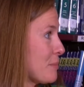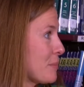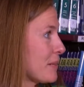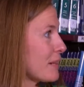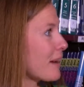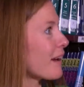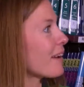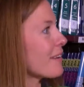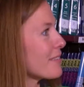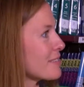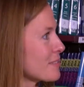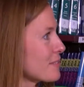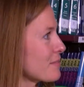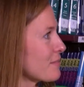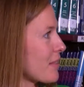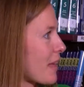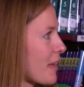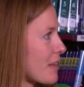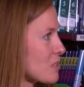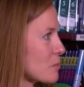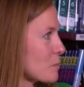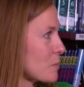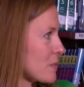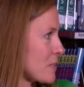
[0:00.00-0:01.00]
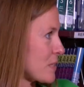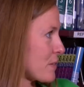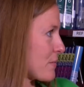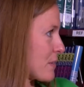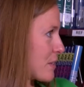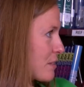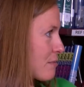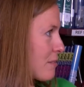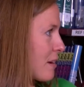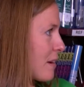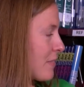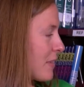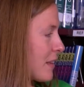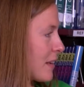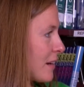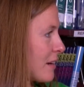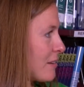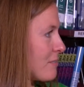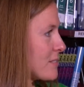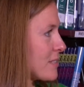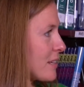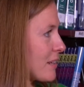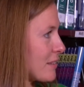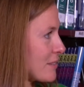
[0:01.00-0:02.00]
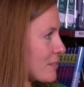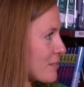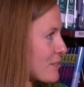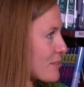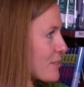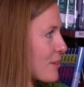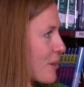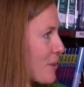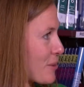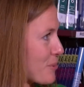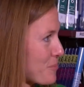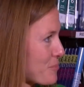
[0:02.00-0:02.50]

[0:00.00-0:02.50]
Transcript: because of that specific run that I've done. So